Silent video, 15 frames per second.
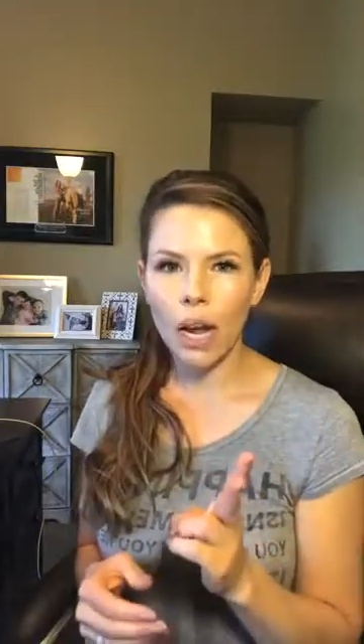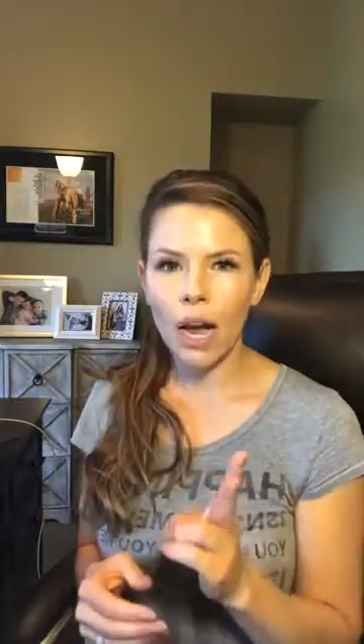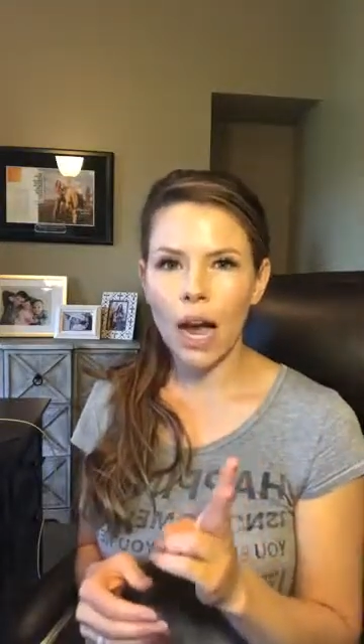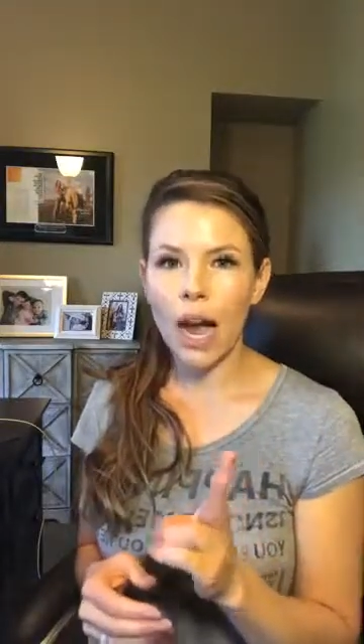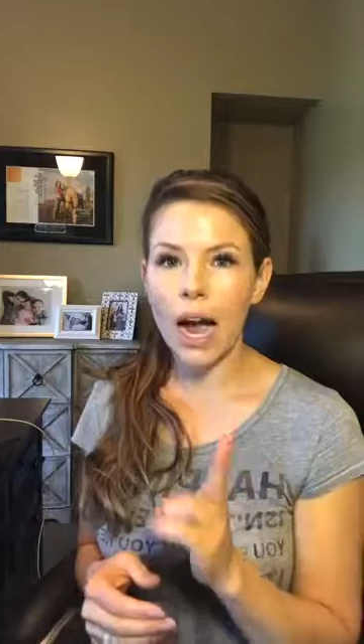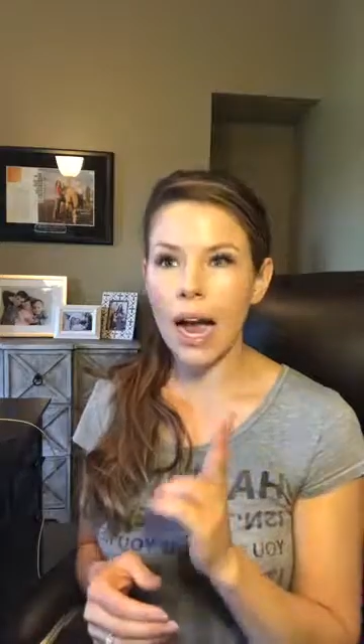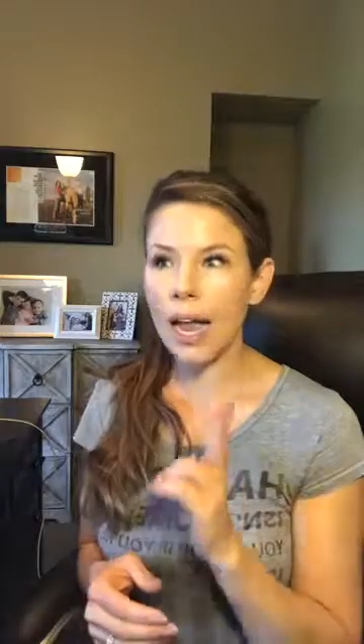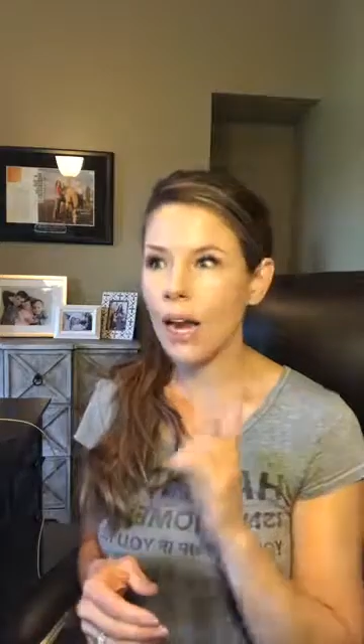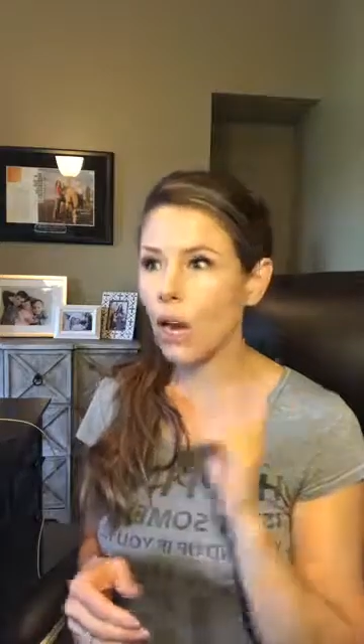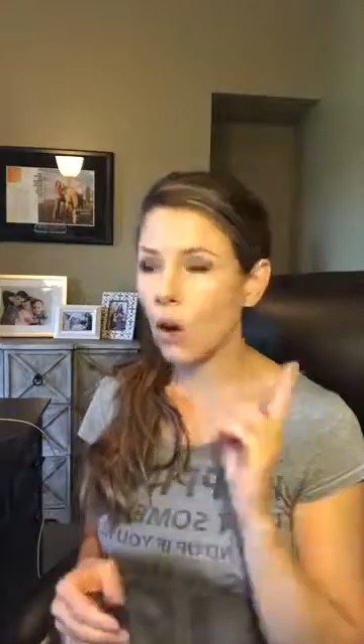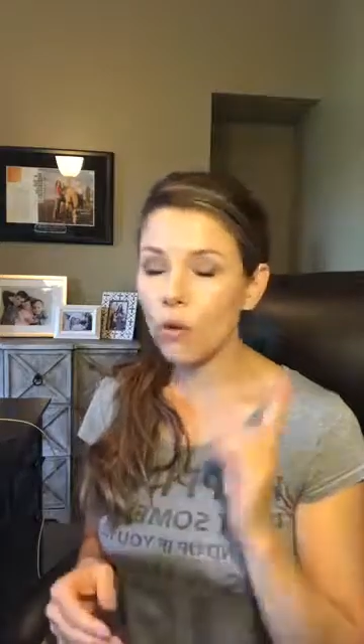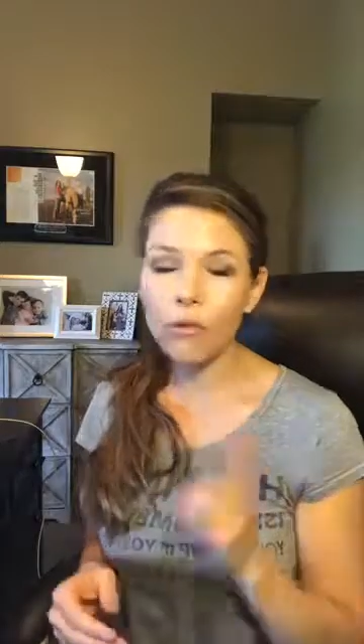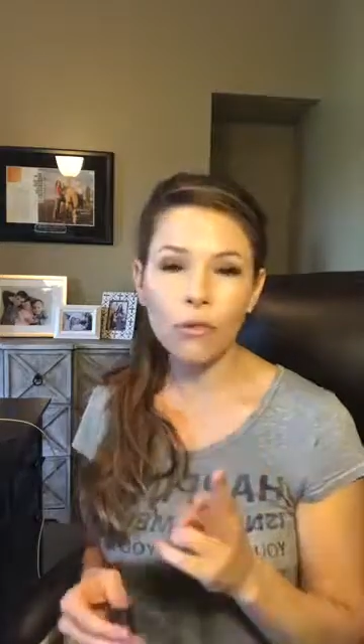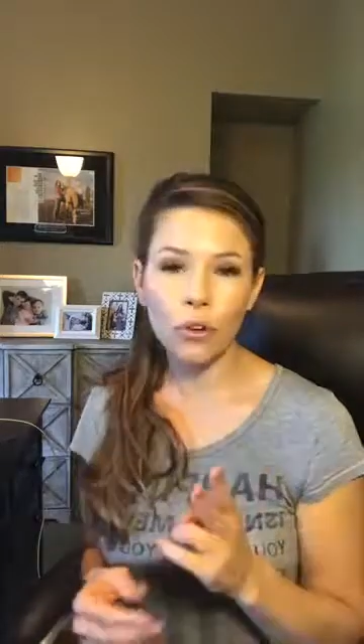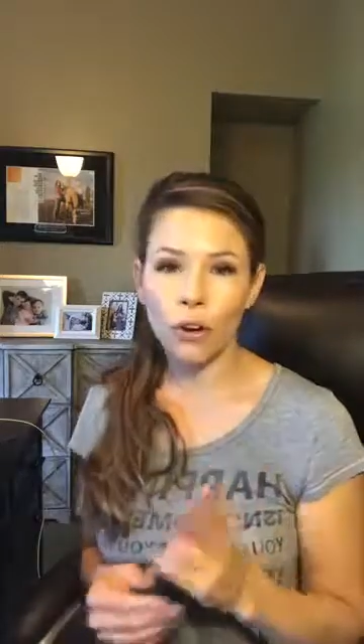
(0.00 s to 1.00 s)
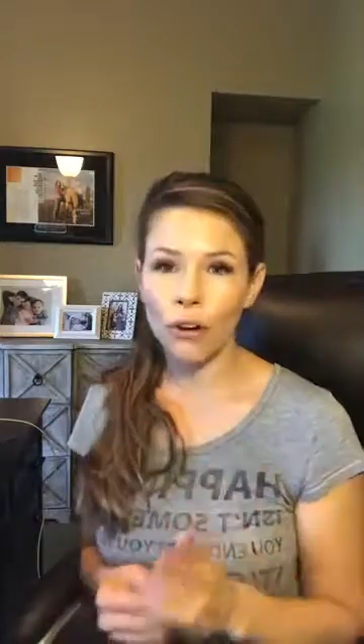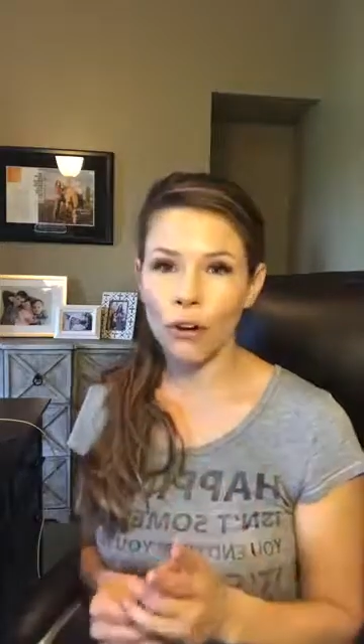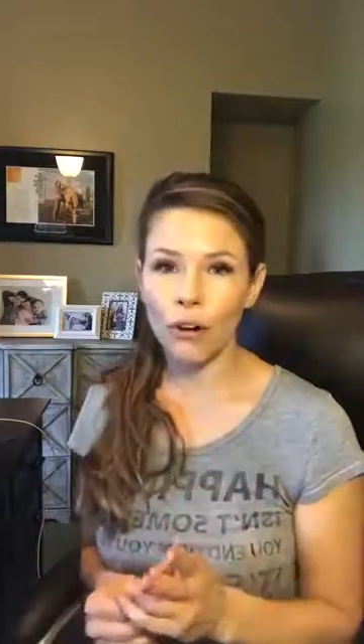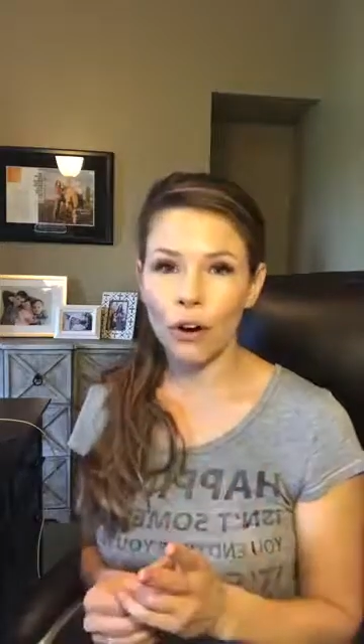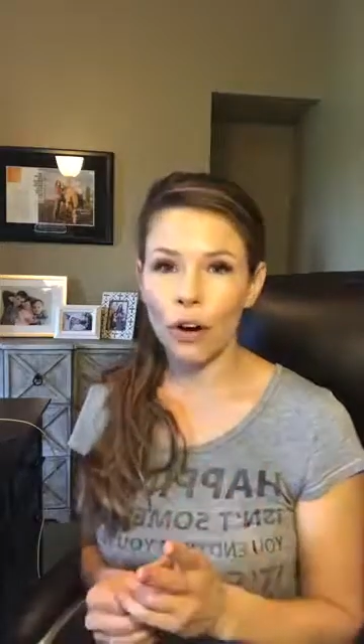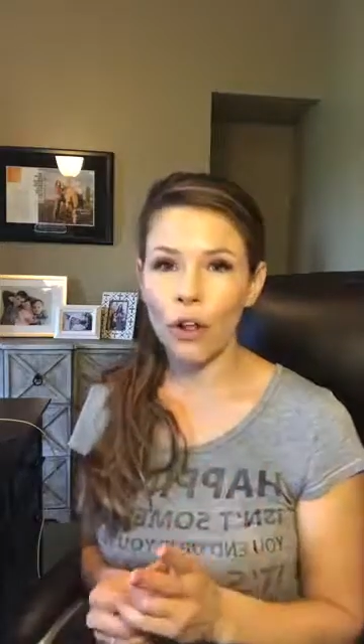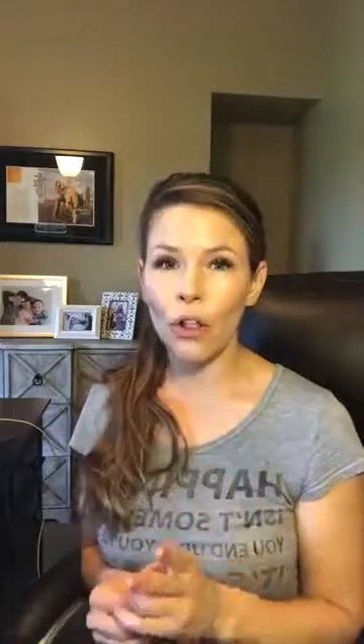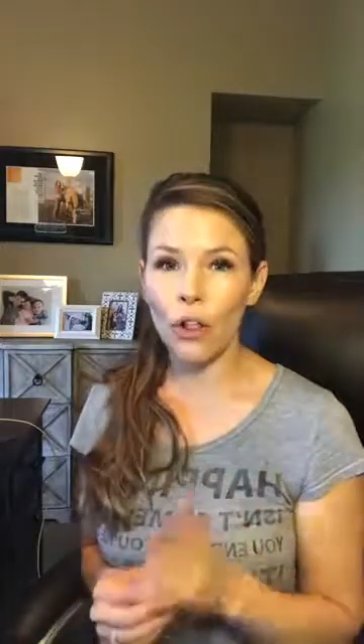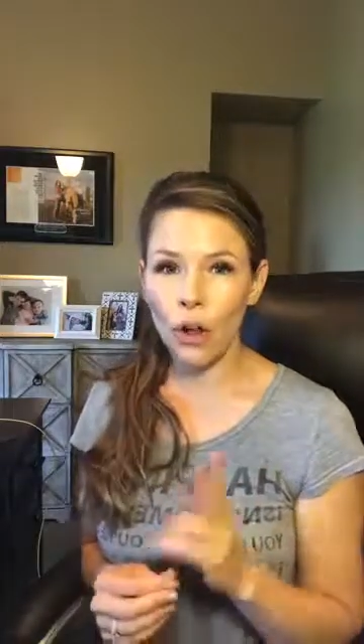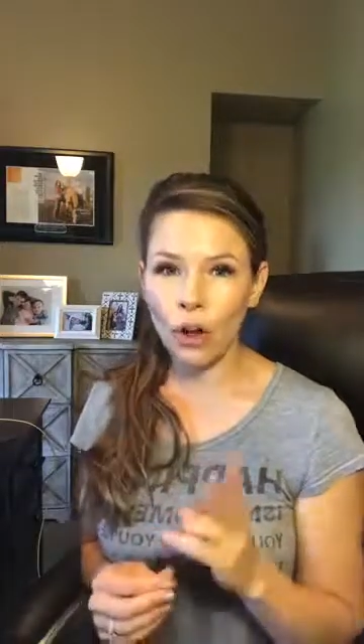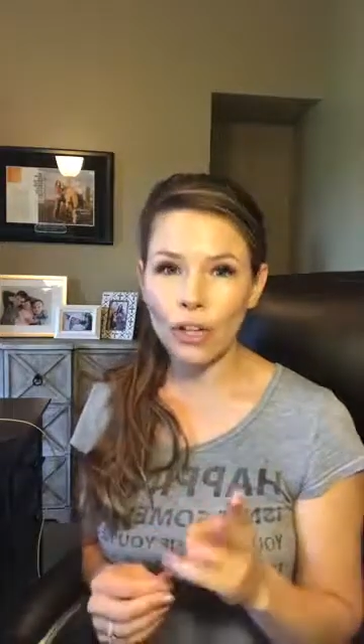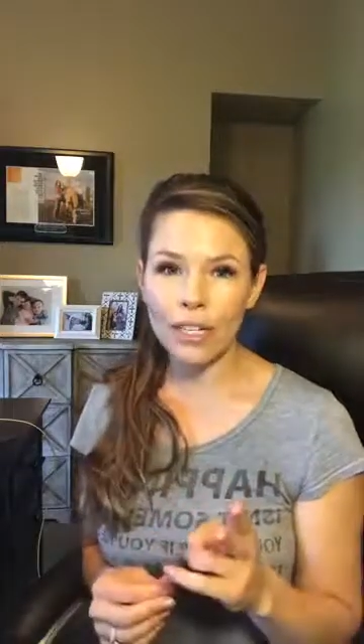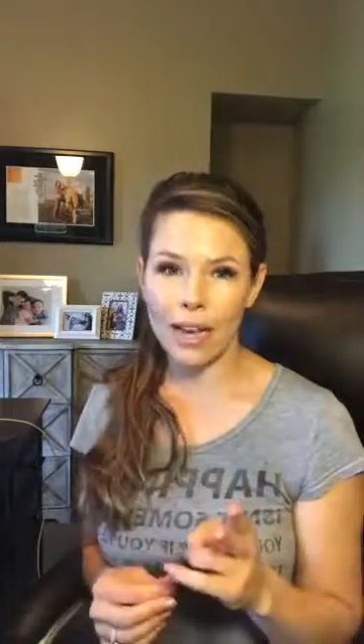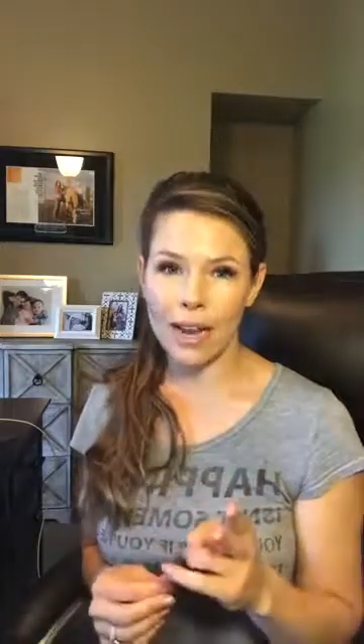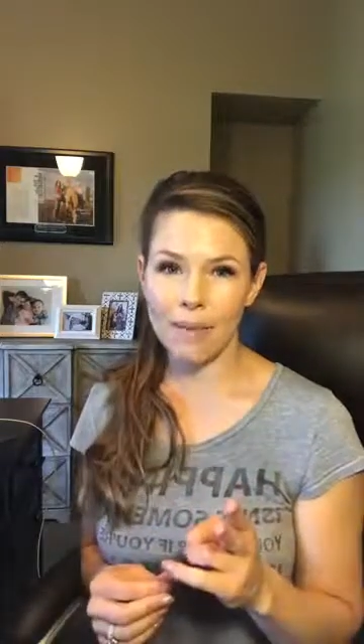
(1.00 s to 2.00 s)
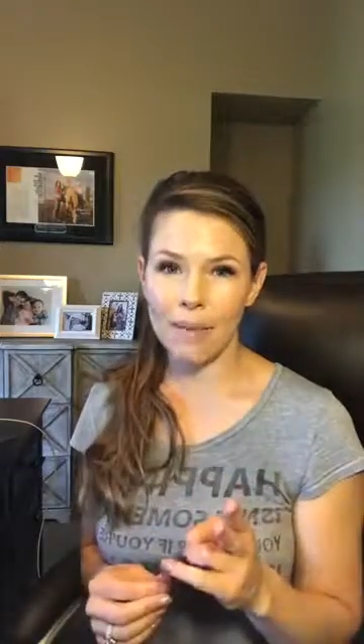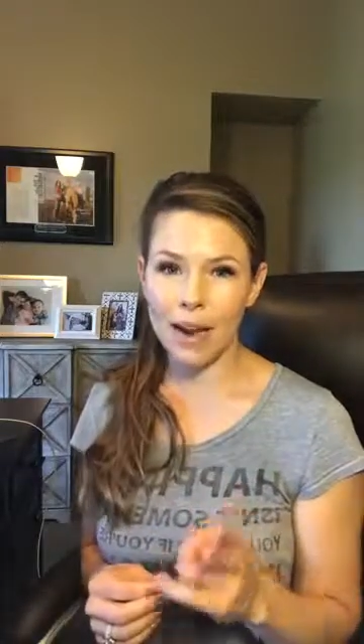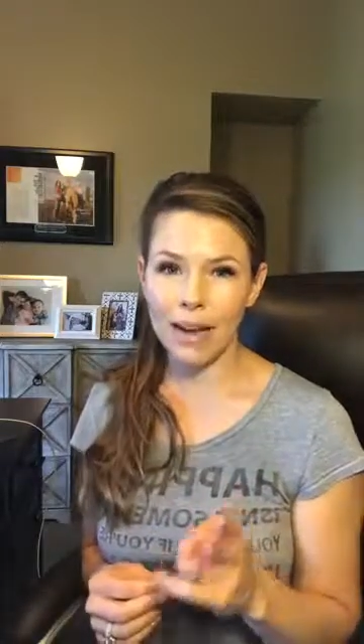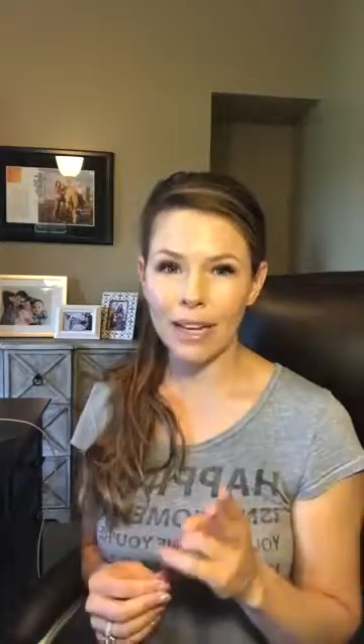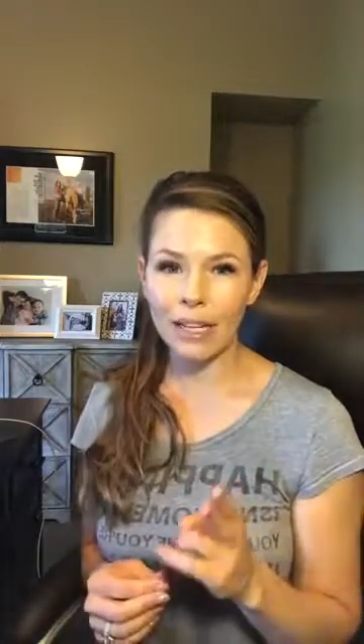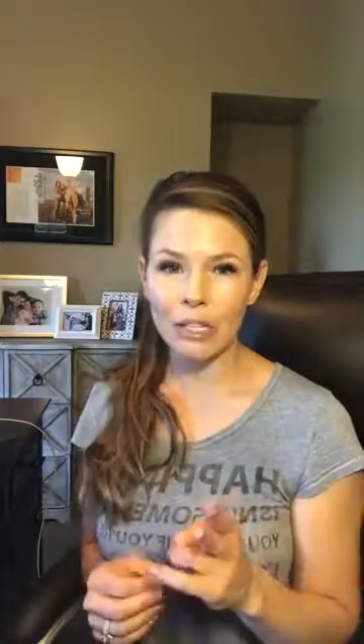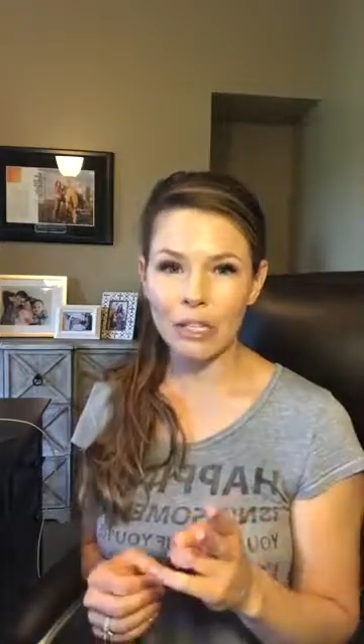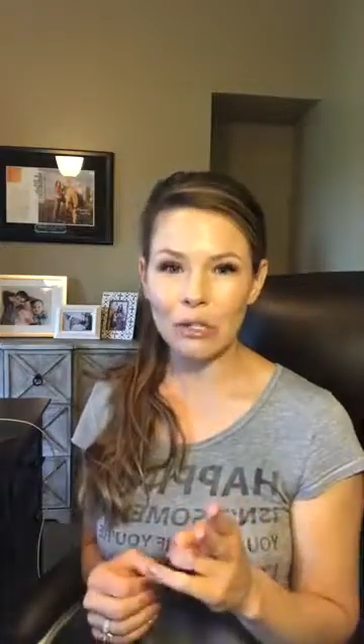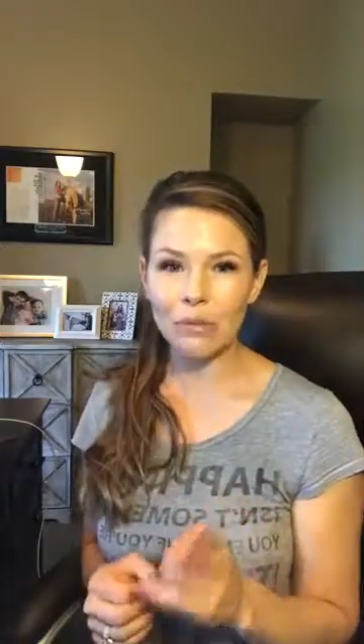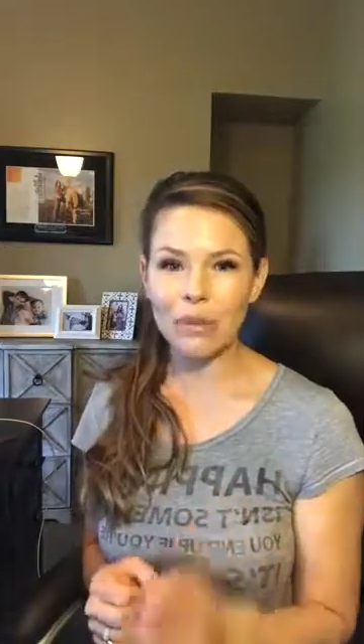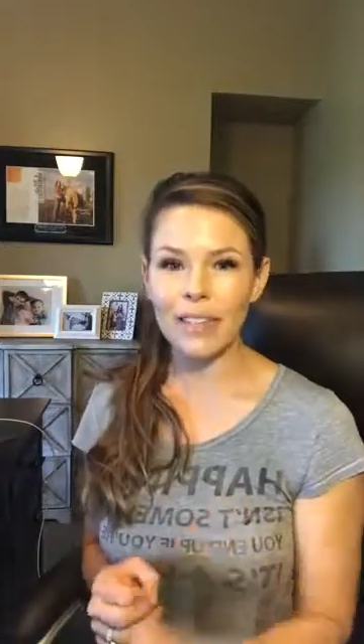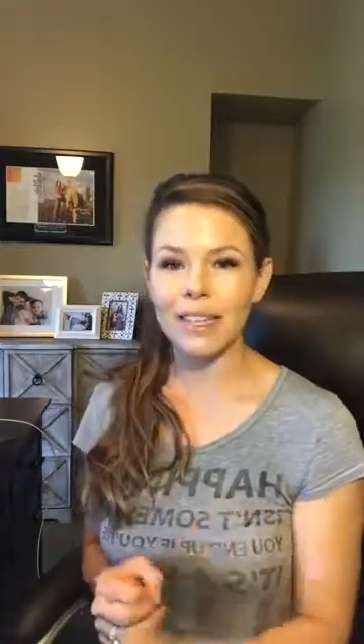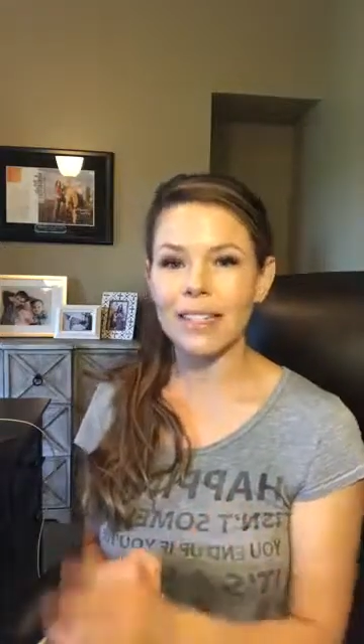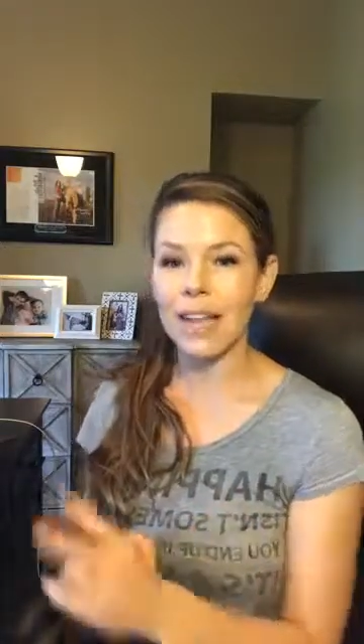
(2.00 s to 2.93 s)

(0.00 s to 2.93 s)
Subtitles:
I know for a long time I consumed this.